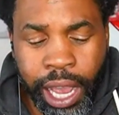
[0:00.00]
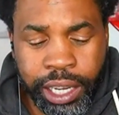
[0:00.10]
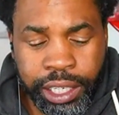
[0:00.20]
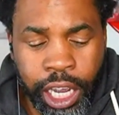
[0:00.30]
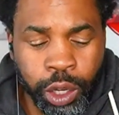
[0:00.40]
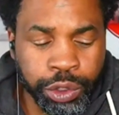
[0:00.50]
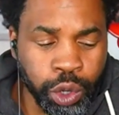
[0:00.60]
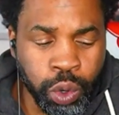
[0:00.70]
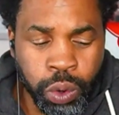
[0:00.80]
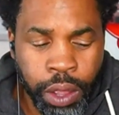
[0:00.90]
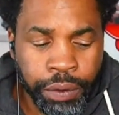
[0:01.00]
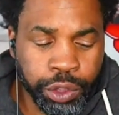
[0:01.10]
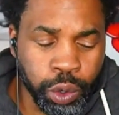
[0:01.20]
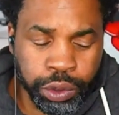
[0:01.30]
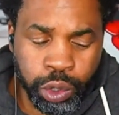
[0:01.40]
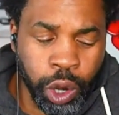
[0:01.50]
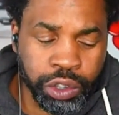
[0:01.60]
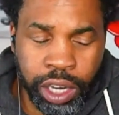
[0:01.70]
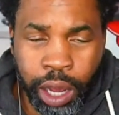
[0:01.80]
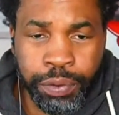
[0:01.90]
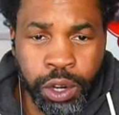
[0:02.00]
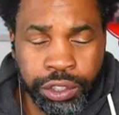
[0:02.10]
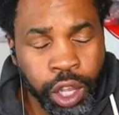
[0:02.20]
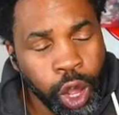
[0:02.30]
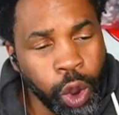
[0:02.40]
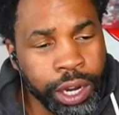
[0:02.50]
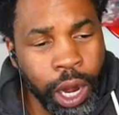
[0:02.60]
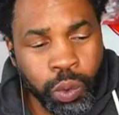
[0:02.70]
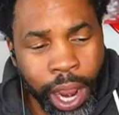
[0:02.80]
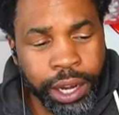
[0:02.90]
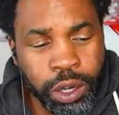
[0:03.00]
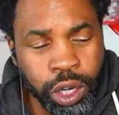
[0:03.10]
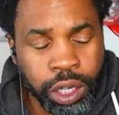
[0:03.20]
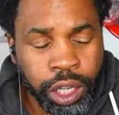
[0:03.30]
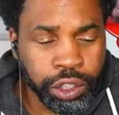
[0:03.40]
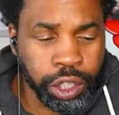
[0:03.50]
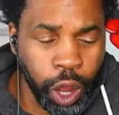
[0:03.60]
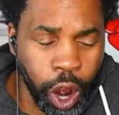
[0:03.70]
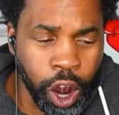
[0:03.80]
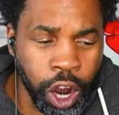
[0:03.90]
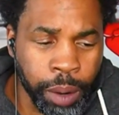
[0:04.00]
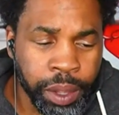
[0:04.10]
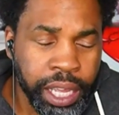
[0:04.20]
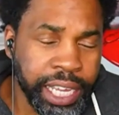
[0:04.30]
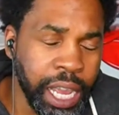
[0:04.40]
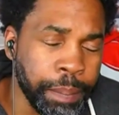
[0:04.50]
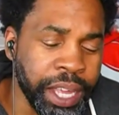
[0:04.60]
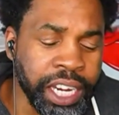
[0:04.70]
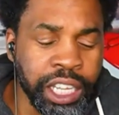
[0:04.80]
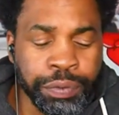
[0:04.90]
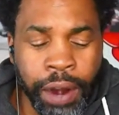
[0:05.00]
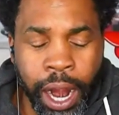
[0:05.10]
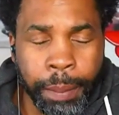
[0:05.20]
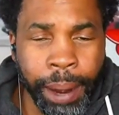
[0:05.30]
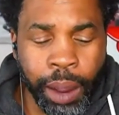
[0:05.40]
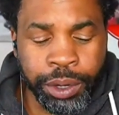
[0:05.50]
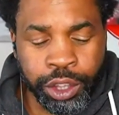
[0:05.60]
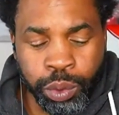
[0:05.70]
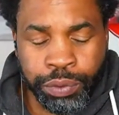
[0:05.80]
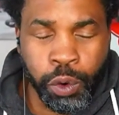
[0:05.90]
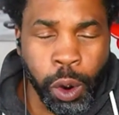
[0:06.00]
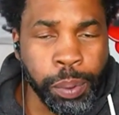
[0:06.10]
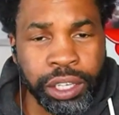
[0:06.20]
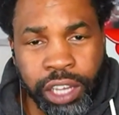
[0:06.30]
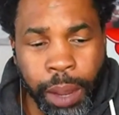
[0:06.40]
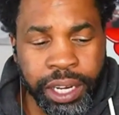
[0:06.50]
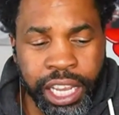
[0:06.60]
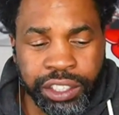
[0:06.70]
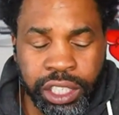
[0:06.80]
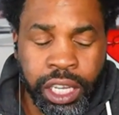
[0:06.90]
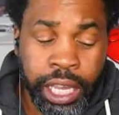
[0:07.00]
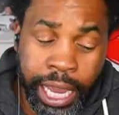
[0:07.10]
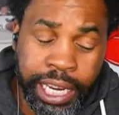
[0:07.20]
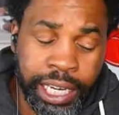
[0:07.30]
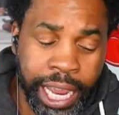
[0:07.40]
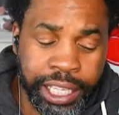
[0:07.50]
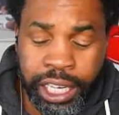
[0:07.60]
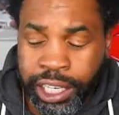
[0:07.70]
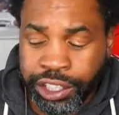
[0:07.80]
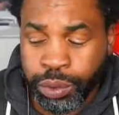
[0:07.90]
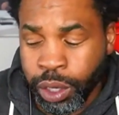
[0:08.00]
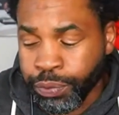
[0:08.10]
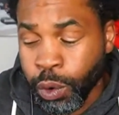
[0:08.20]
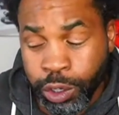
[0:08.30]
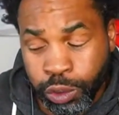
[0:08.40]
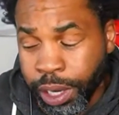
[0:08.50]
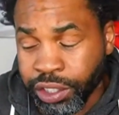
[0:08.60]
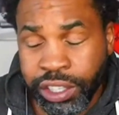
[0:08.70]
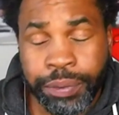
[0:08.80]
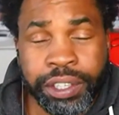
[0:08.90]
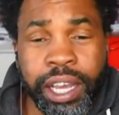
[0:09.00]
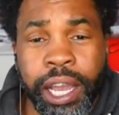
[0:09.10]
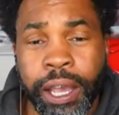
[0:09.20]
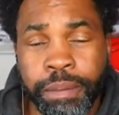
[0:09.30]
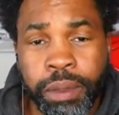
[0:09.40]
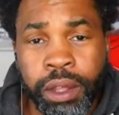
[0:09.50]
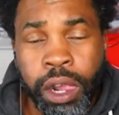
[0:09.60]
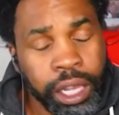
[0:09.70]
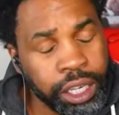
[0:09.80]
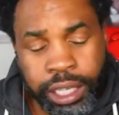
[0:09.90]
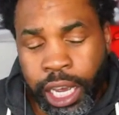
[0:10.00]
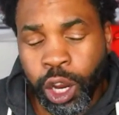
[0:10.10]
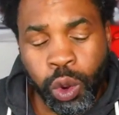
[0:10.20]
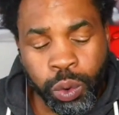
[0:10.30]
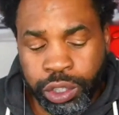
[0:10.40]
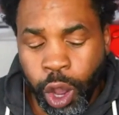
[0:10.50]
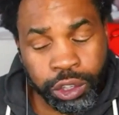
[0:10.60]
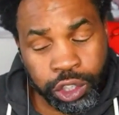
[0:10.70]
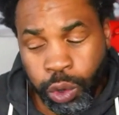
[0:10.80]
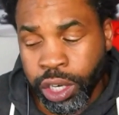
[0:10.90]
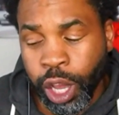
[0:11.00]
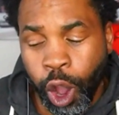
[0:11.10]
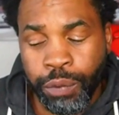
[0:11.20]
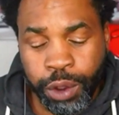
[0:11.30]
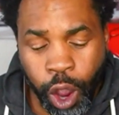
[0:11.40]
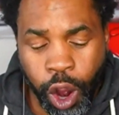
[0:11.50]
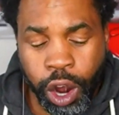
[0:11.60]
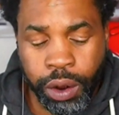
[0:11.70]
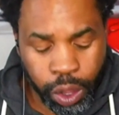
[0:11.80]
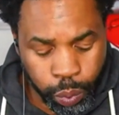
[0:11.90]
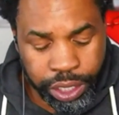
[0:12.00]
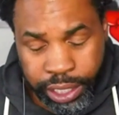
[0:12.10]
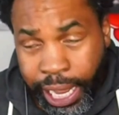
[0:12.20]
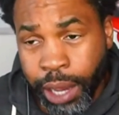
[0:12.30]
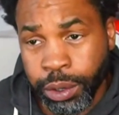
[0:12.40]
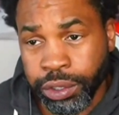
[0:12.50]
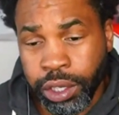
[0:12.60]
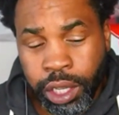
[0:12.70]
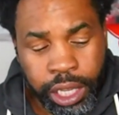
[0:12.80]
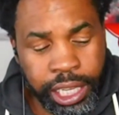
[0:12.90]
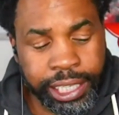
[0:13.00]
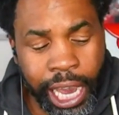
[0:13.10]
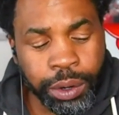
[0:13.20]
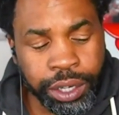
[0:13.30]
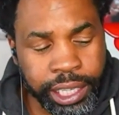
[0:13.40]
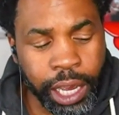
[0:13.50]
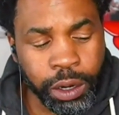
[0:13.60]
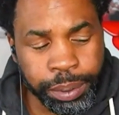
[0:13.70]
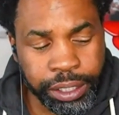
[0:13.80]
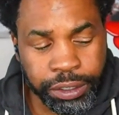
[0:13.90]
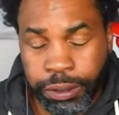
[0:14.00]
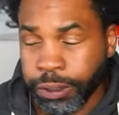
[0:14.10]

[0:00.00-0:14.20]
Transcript: Canelo threw those left hooks or that right hook to the arm, he immediately fired back with a 3-4 punch combination, and he landed at least 3 or 4 of those punches every time. Canelo was caught totally off guard with the counters. He countered the counter punch.